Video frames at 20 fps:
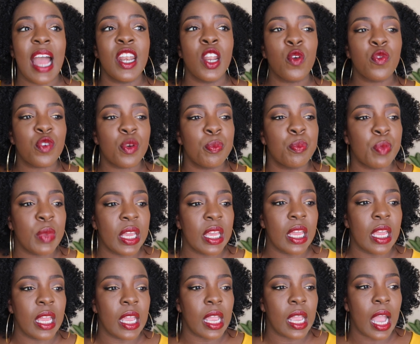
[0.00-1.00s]
I know for
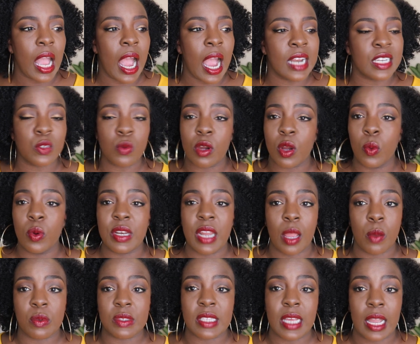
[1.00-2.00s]
me, I just woke up one
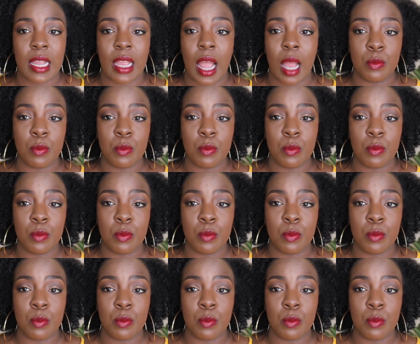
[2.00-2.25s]
day and was like,